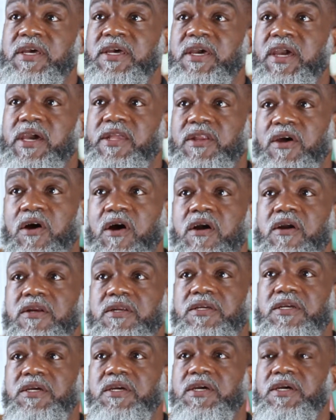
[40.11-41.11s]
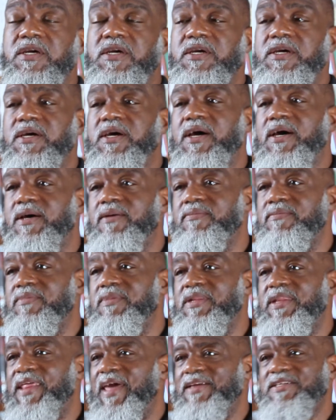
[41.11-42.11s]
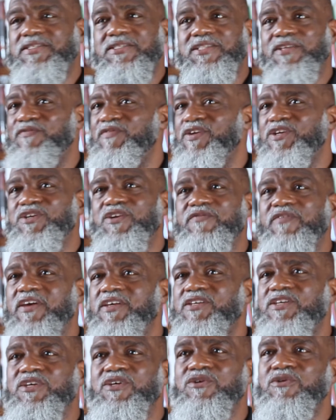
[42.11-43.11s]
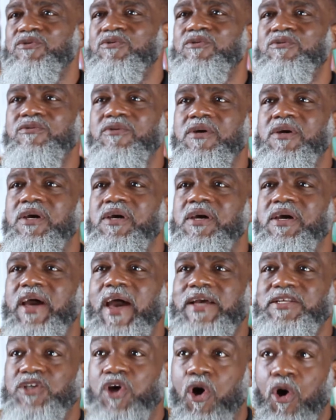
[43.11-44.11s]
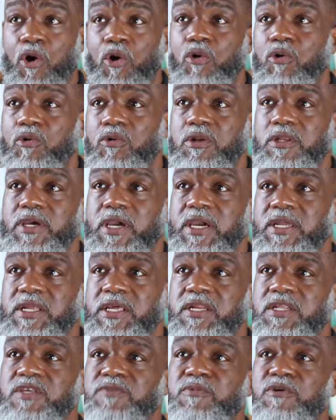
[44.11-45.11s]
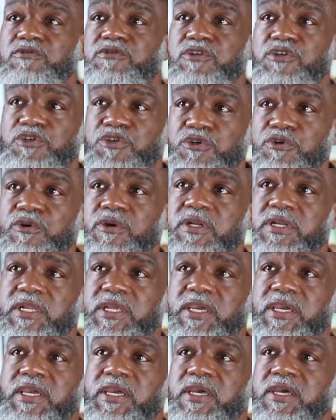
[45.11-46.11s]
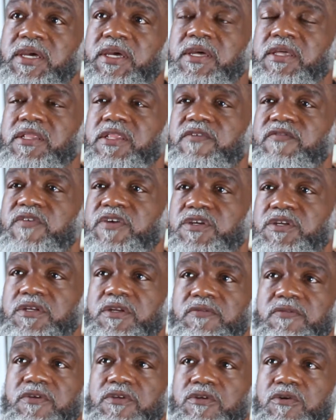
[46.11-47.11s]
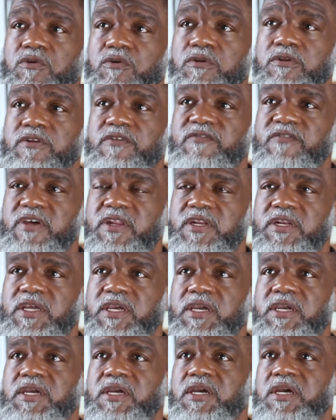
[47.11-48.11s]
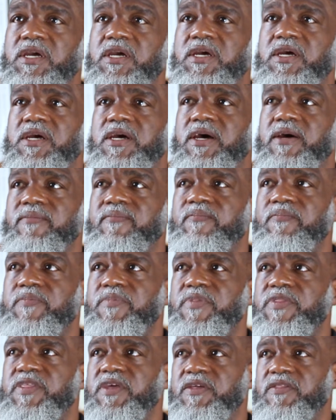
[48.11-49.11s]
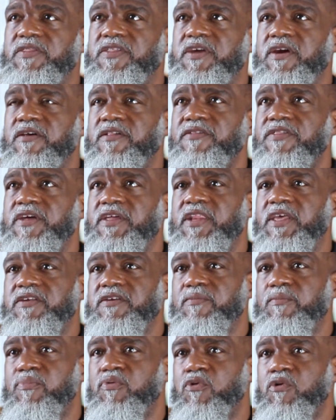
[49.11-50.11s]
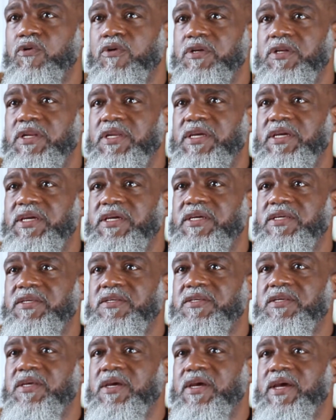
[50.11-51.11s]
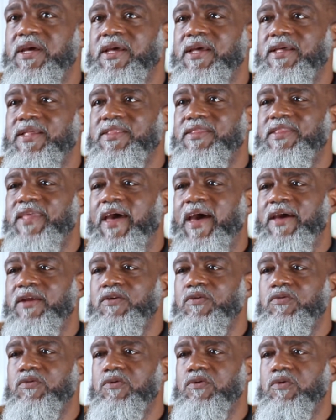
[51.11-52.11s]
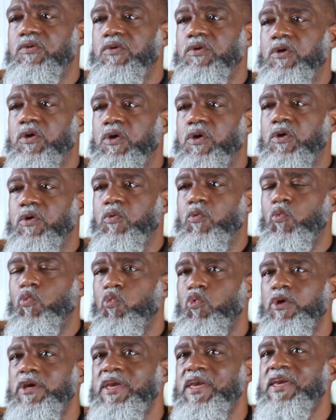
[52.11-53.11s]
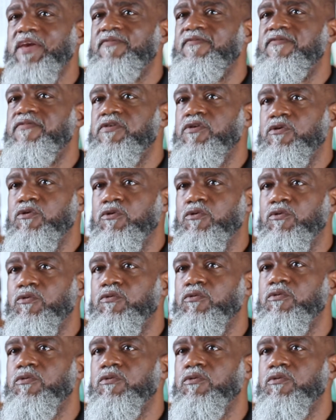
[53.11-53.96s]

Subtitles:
and the heart. That's the vision of ACU as a whole, and it is most assuredly the vision of the School of Divinity. The other thing that's important is that we view